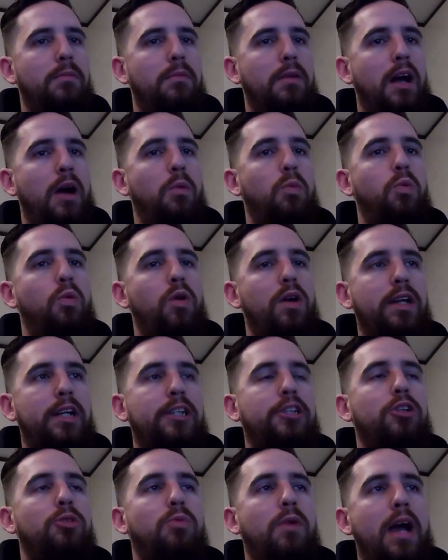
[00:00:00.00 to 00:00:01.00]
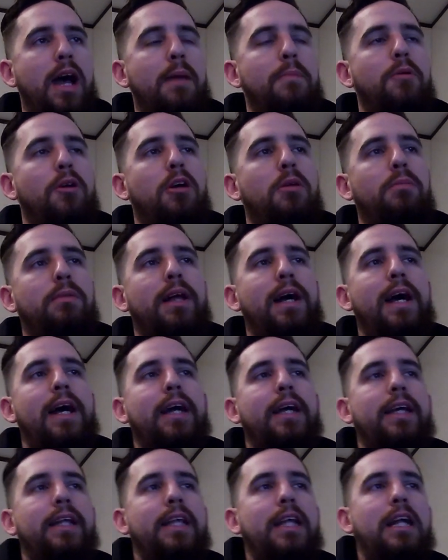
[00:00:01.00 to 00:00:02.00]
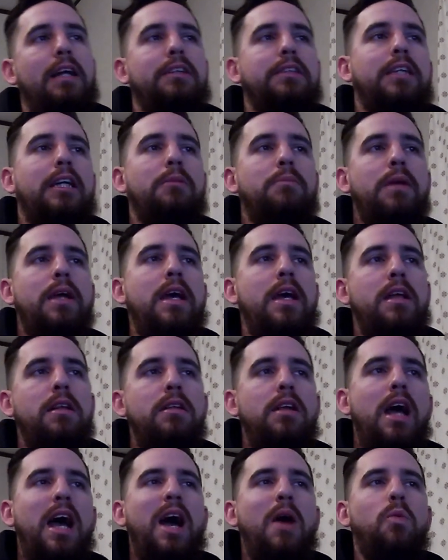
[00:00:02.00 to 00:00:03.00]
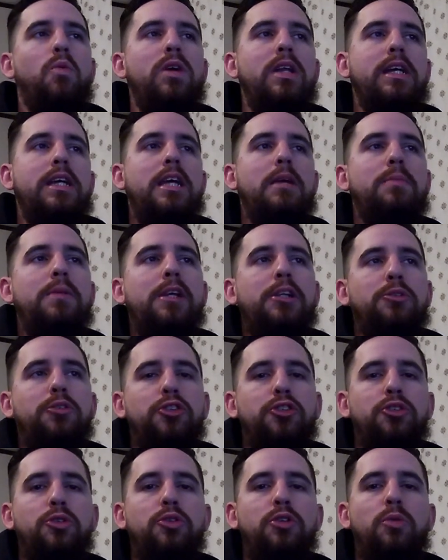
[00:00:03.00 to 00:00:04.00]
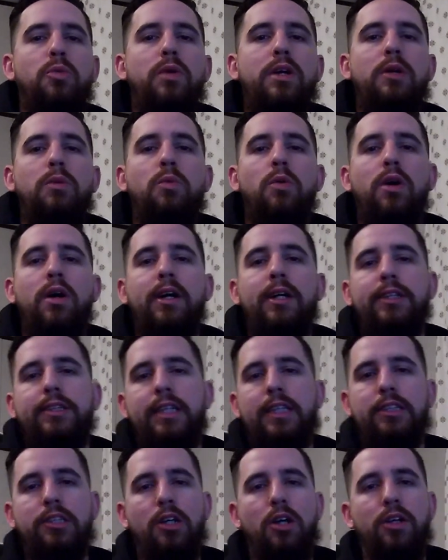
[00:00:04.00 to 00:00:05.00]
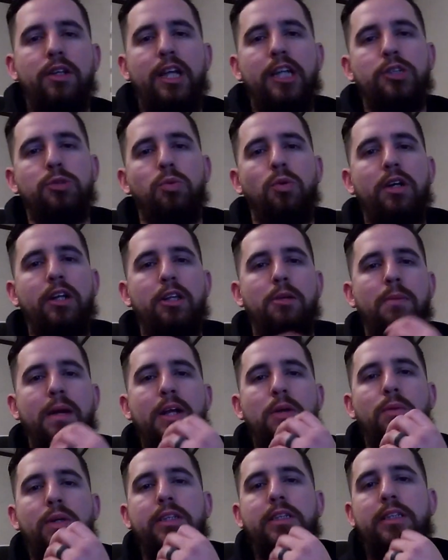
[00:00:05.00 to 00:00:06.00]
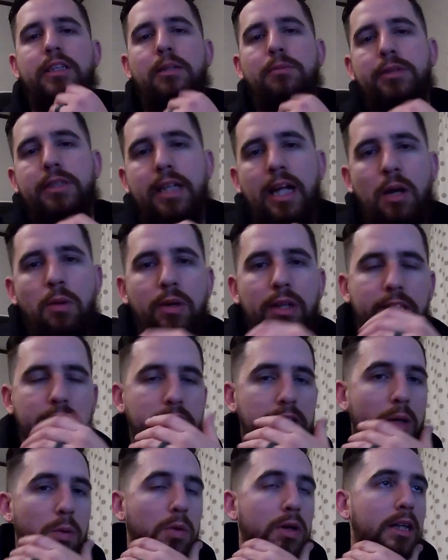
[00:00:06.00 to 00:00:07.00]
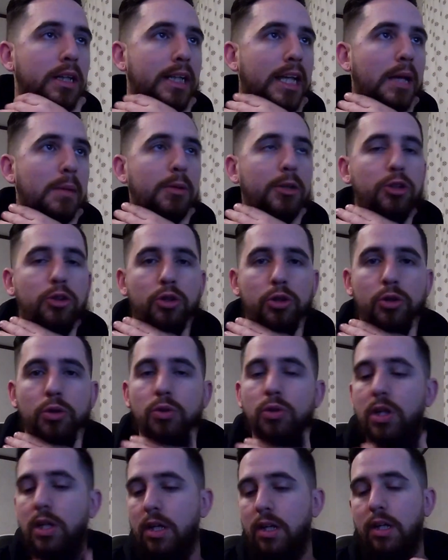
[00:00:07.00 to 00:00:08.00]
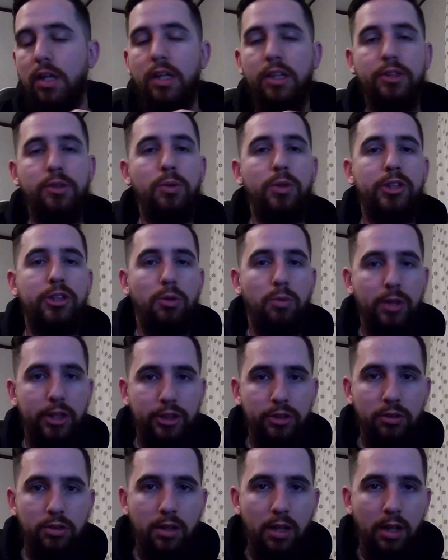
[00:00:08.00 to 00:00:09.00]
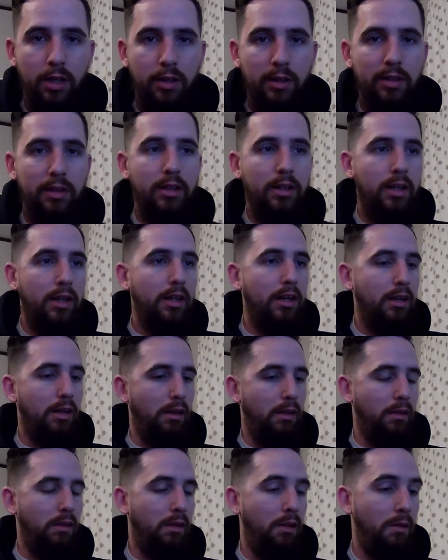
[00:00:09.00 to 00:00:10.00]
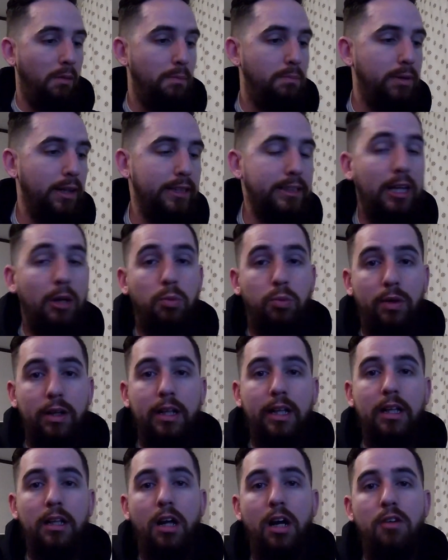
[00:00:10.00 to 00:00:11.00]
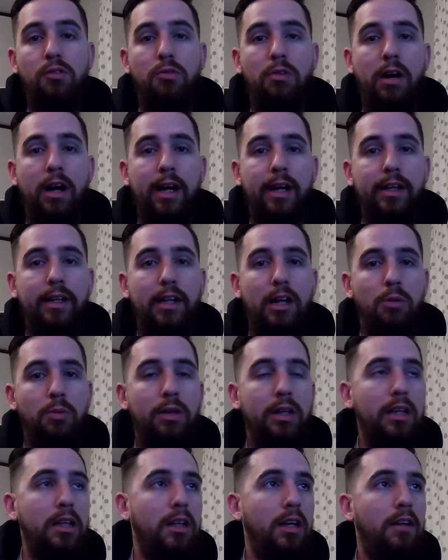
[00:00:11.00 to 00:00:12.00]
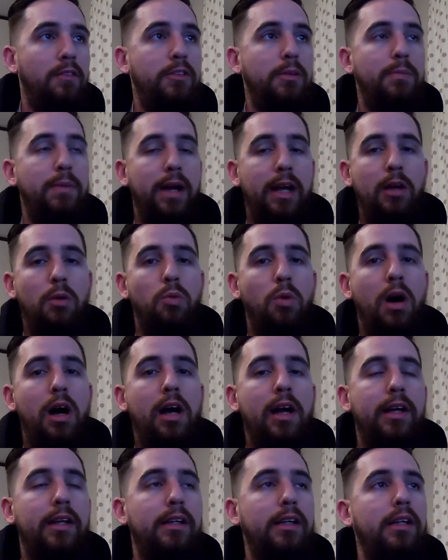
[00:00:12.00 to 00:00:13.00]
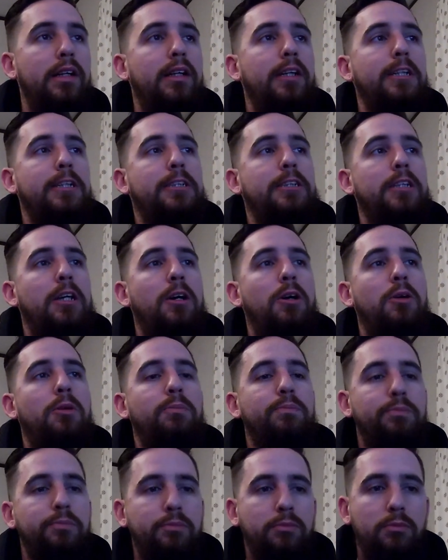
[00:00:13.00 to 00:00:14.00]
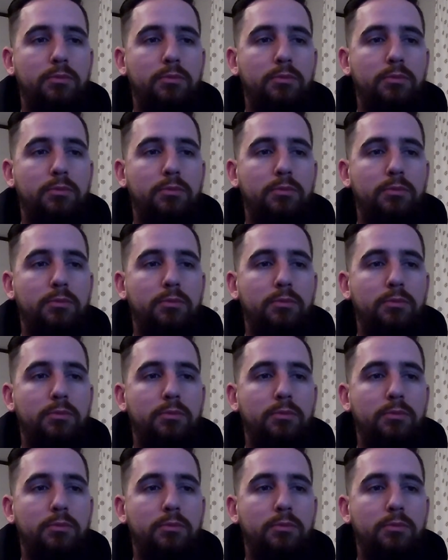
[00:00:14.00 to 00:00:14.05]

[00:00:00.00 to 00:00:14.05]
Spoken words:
I wanted to wrap all black, and then I was like, man, I want to keep this one true to what it was. That's one of the main reasons I'm staying with it, because I wanted to keep it true to its original color. Plus, I really love white. I really love to paint white. So,